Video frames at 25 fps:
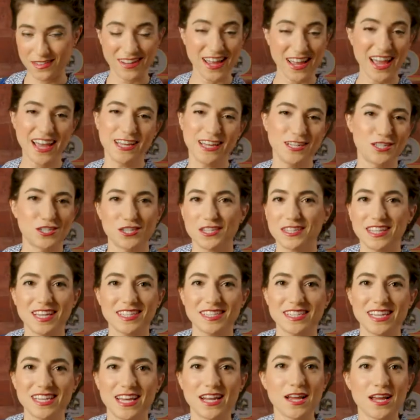Age,
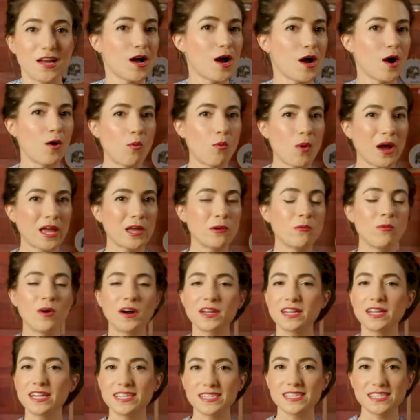that's it. A white
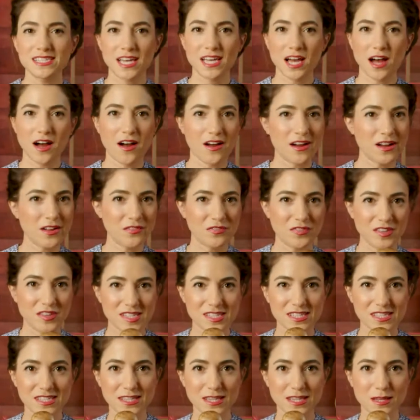one is young, this
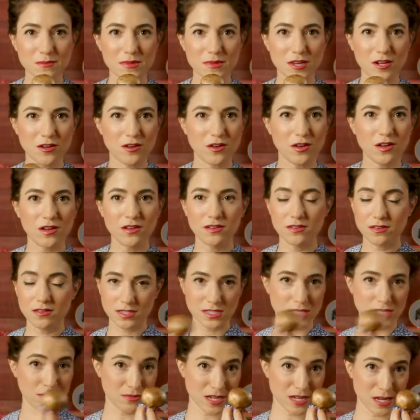is in the middle,
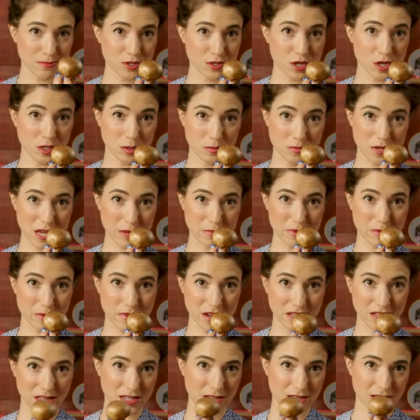sometimes called a baby
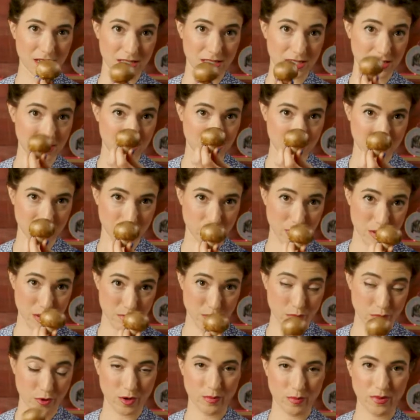bella because it's a
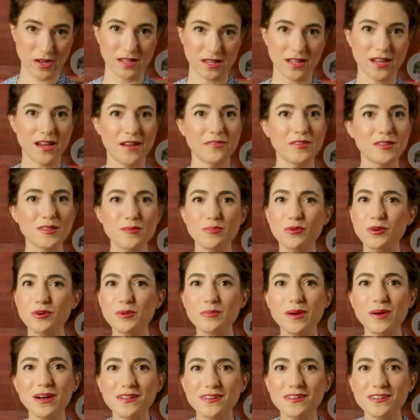baby portobello, and then the
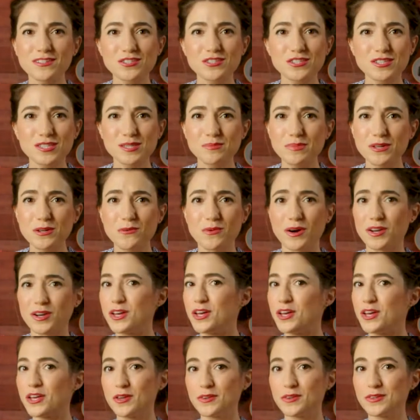portobello is just the big one.
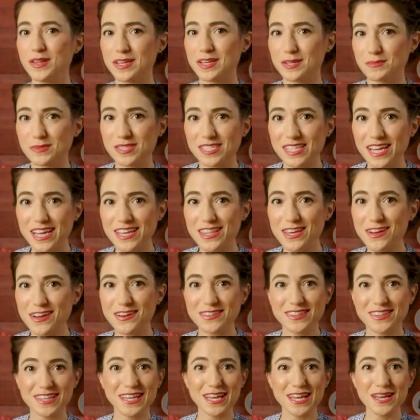You let them stay
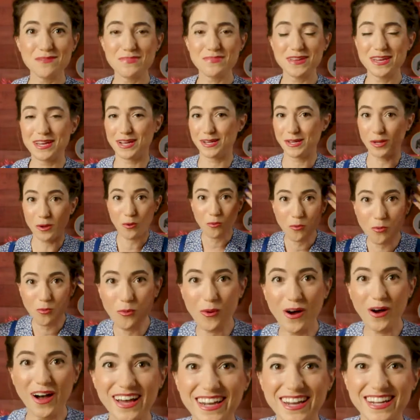there, they get big. Like,
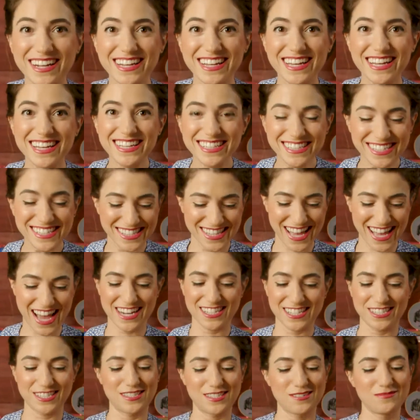what is that?
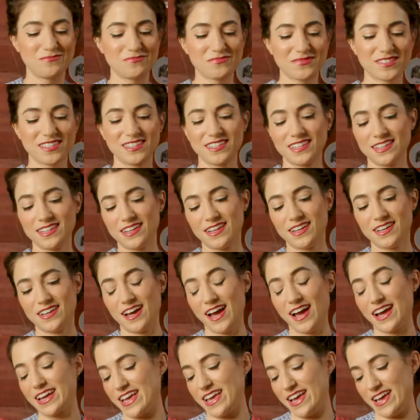
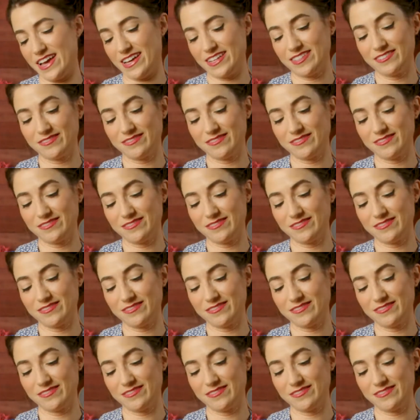I can't.